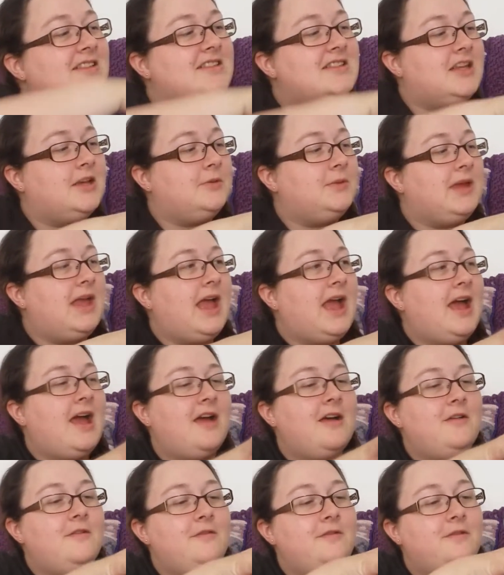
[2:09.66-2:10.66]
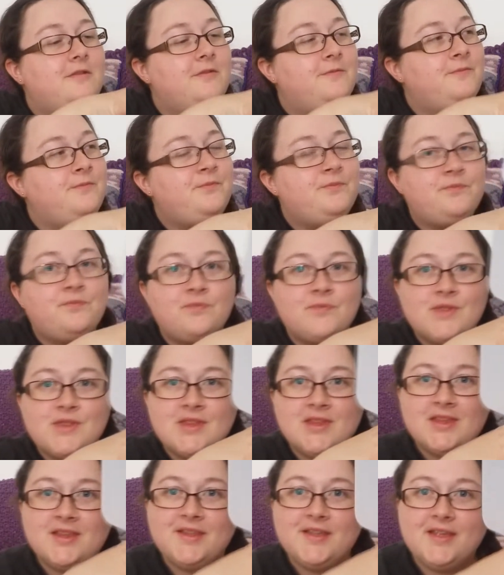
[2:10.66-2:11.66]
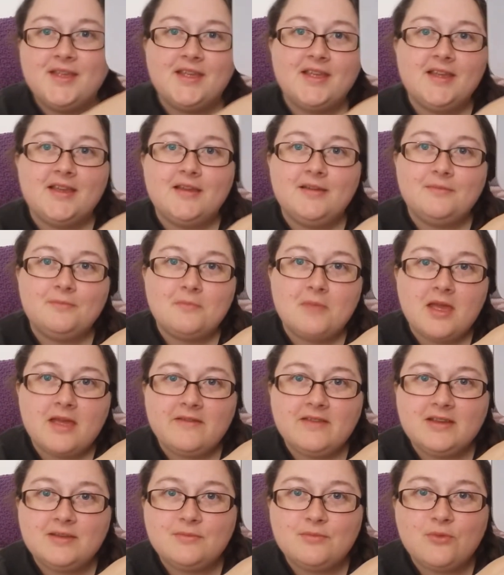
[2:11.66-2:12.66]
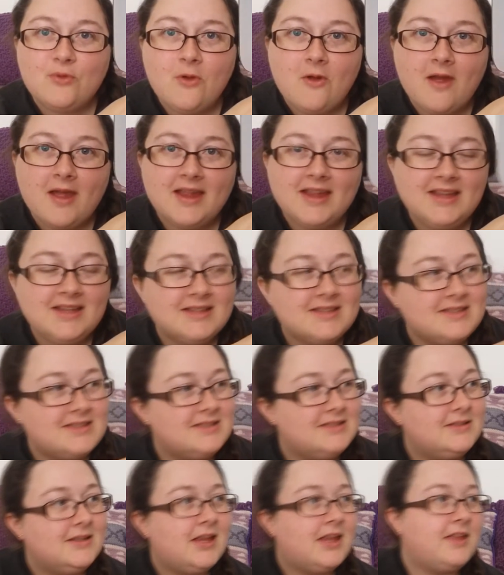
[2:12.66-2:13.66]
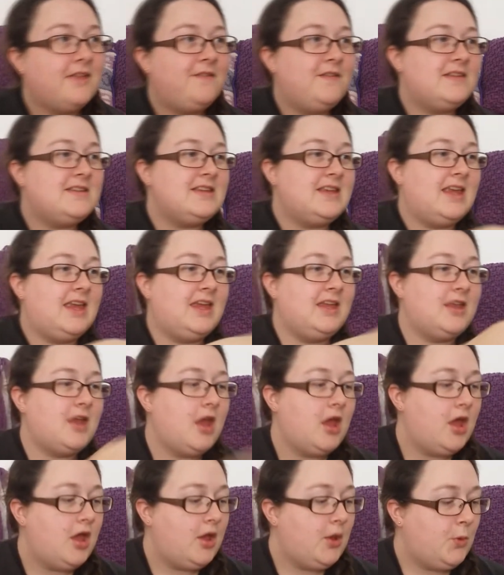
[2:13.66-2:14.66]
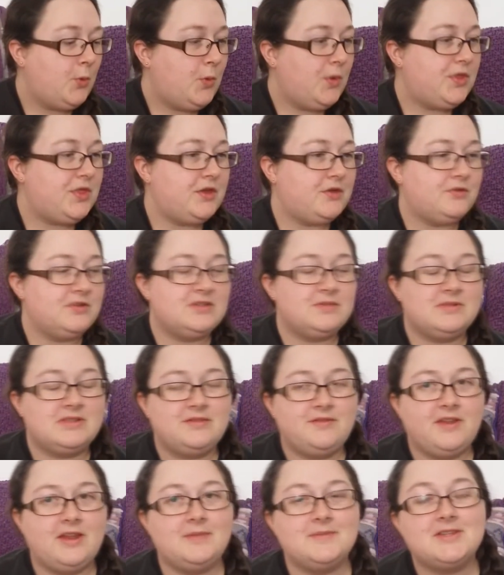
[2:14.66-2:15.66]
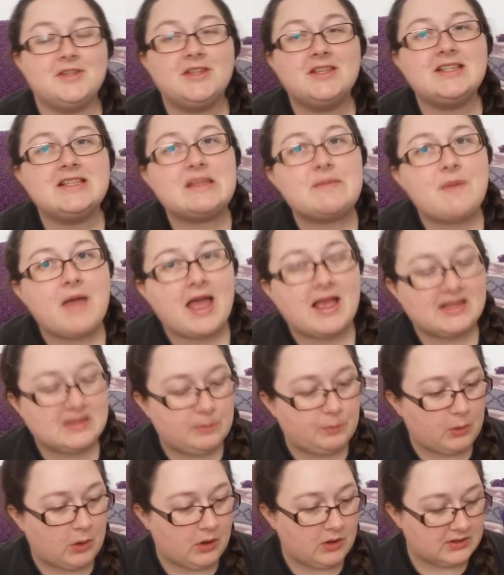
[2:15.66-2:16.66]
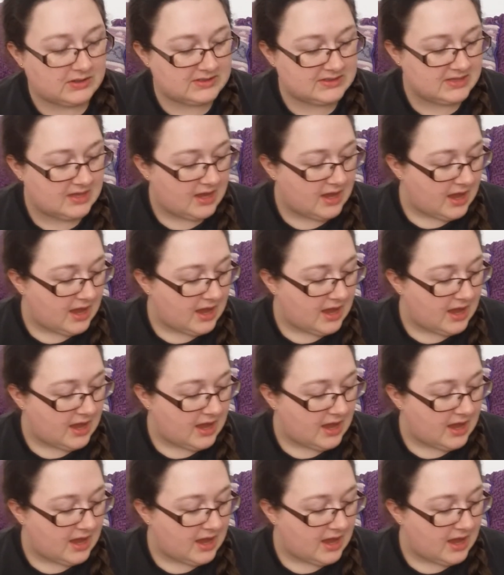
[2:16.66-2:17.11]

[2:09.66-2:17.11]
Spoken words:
So we have Merry and Bright fitting in with the Christmas theme. So this is a past box.